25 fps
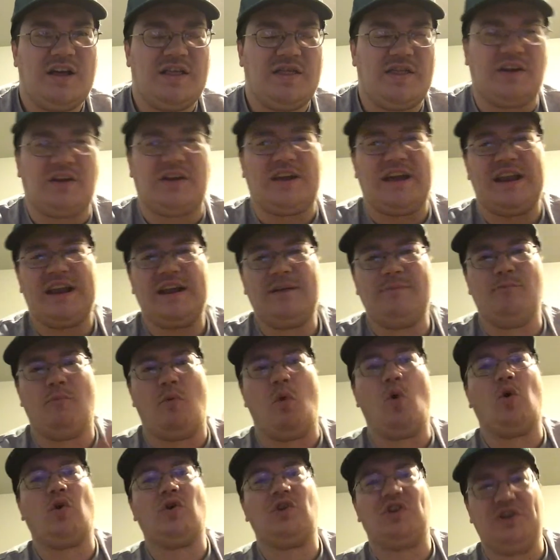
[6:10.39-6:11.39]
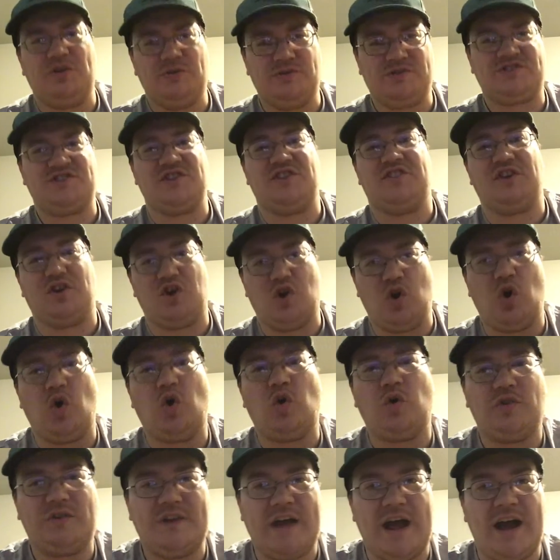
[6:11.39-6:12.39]
they're getting more used to the
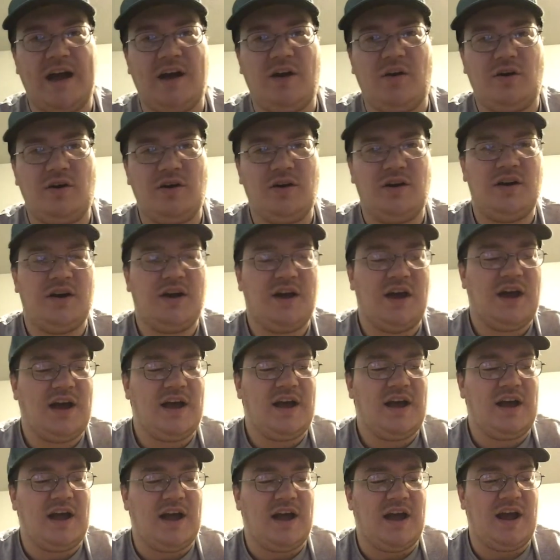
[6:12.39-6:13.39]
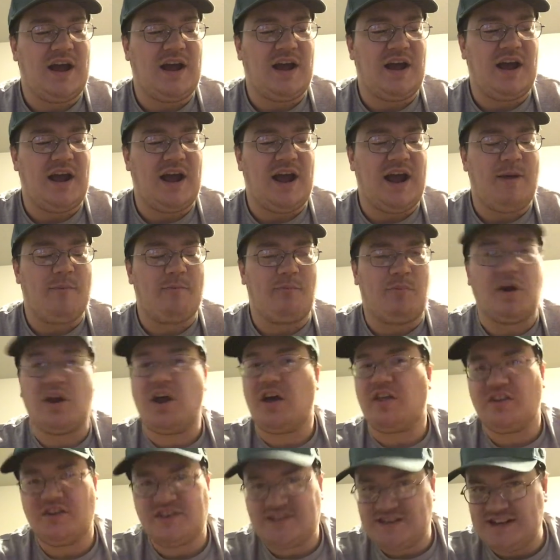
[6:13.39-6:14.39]
cold now, but
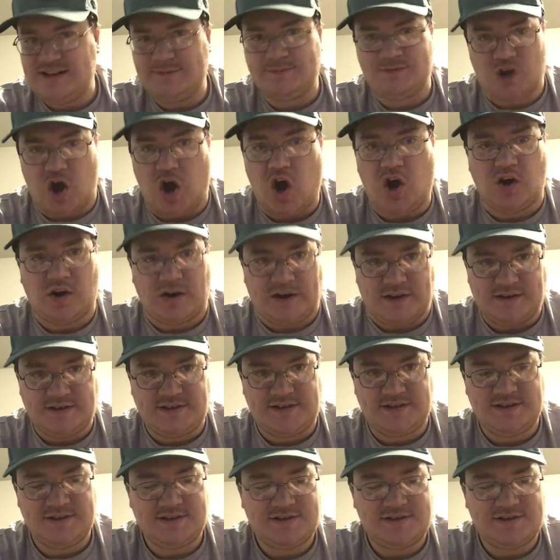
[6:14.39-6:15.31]
other teams aren't.